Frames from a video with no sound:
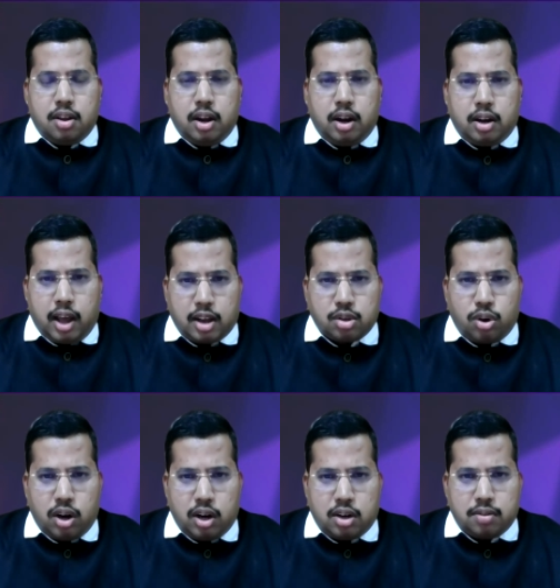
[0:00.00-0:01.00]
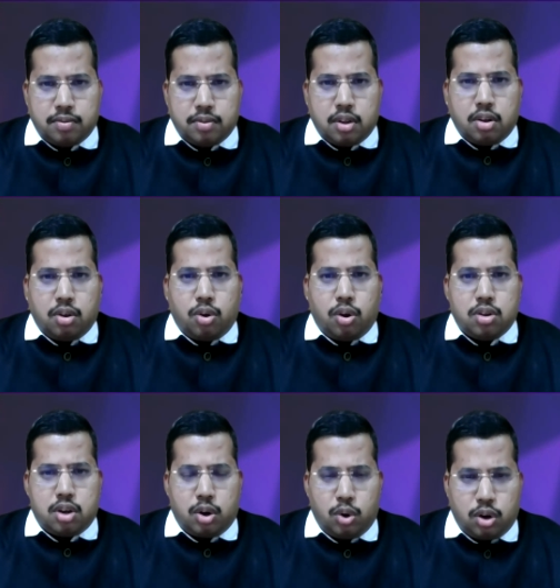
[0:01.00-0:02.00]
in tax audit or in
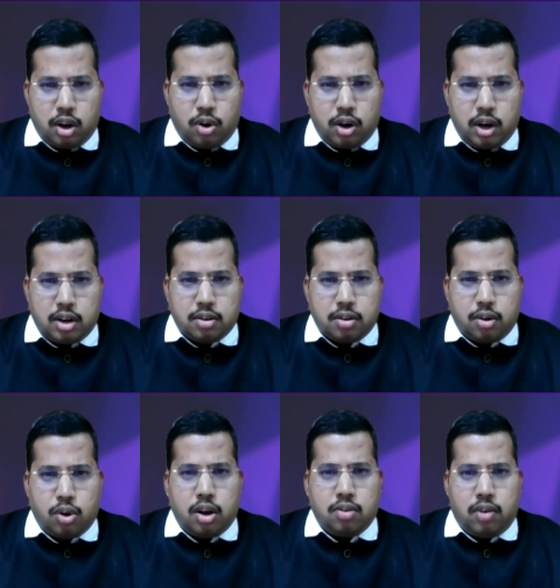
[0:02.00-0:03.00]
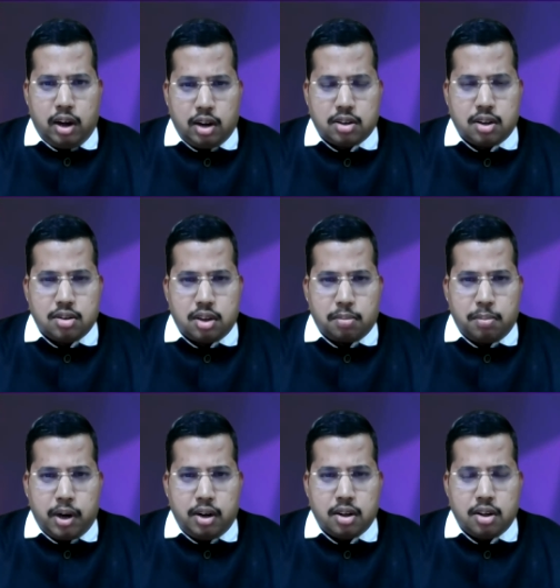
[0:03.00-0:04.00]
statutory audit or in valuation
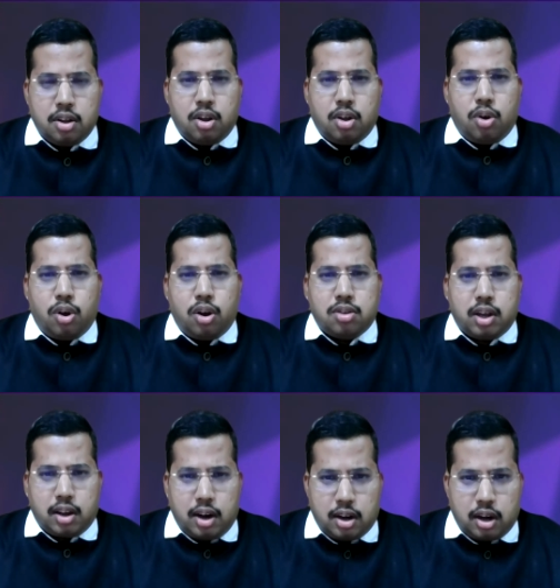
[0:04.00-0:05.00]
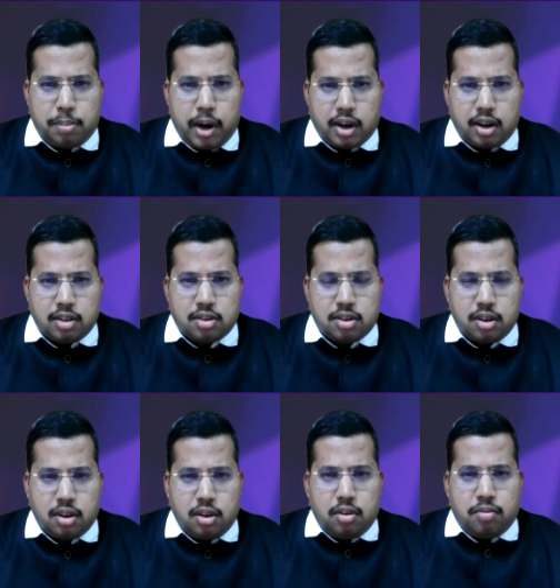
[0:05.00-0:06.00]
segment or in secretarial practice.
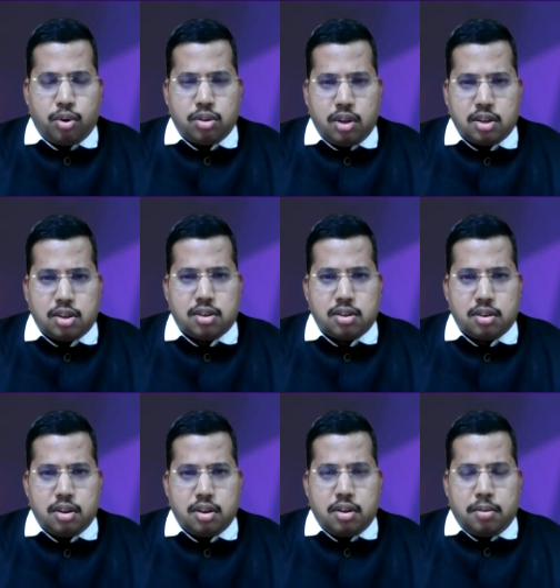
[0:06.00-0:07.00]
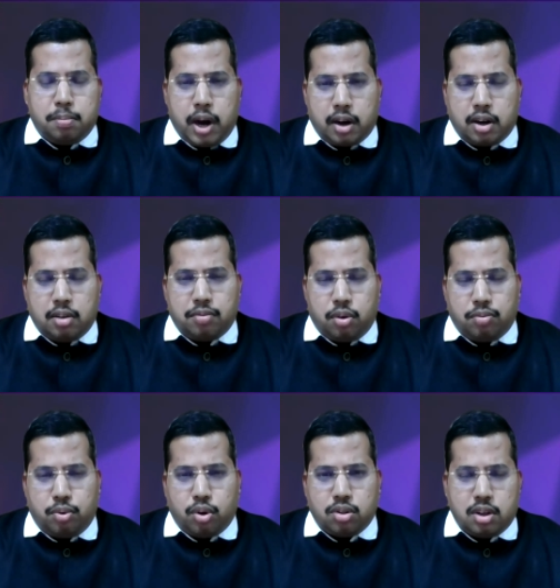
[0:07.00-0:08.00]
For this,
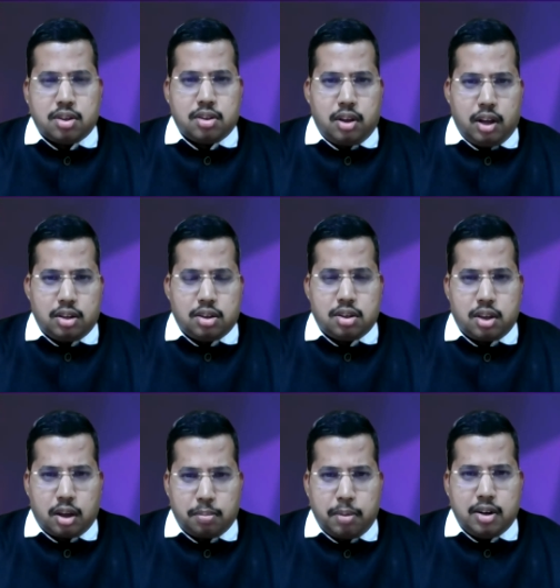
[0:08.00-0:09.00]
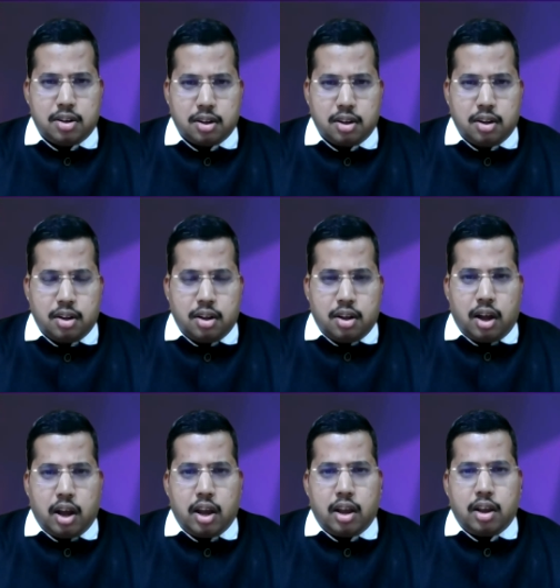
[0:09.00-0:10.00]
for this each segment,
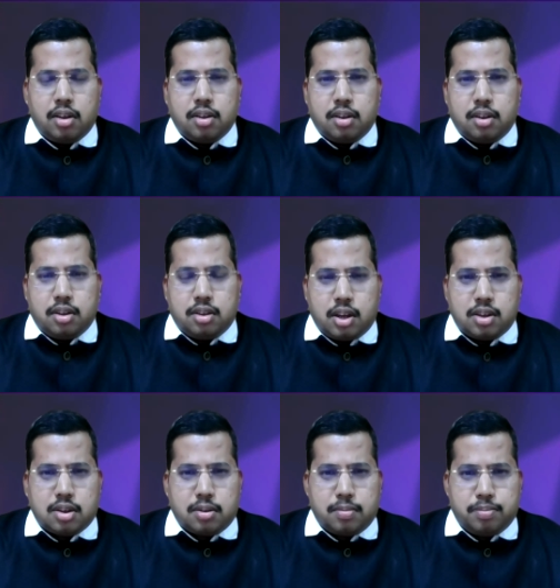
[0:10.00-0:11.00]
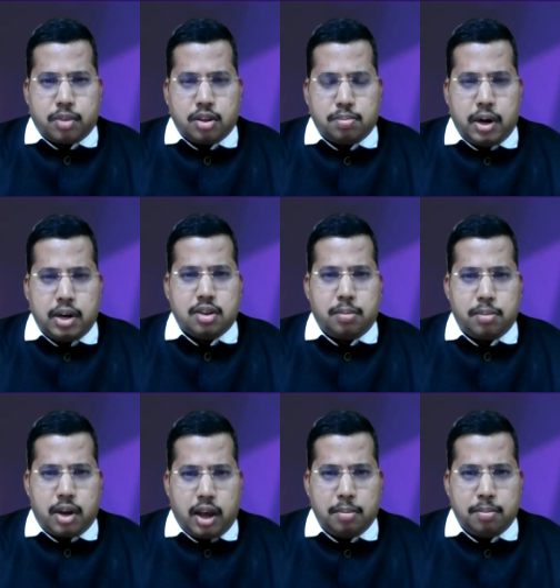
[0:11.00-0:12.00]
I just spend some
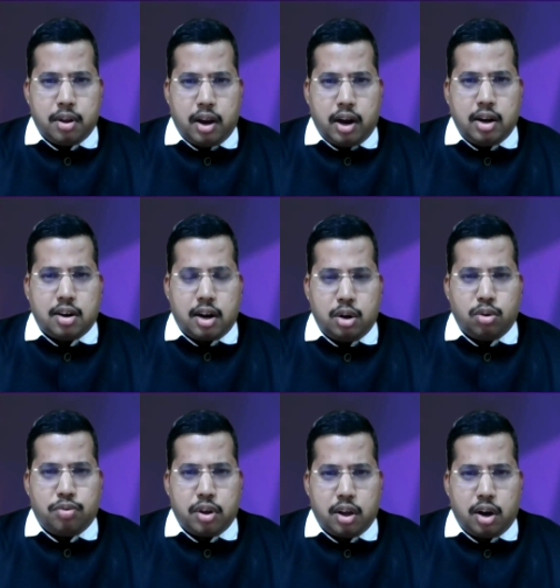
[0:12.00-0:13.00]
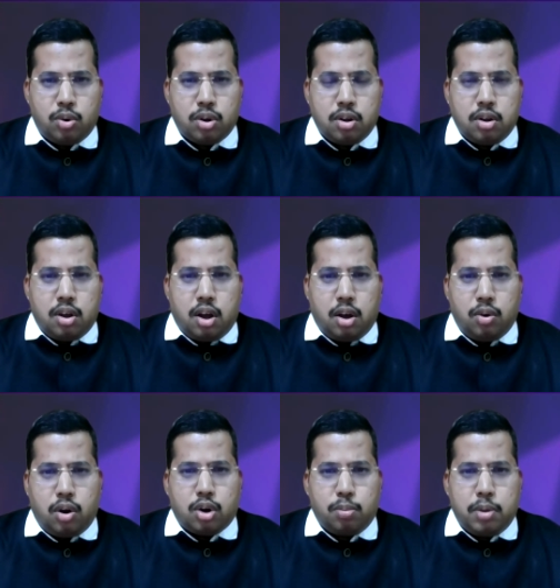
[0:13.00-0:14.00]
time and try to figure out how
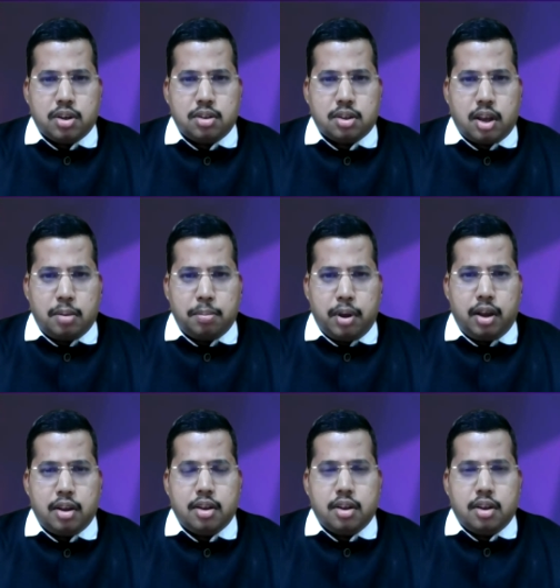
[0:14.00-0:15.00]
automations can be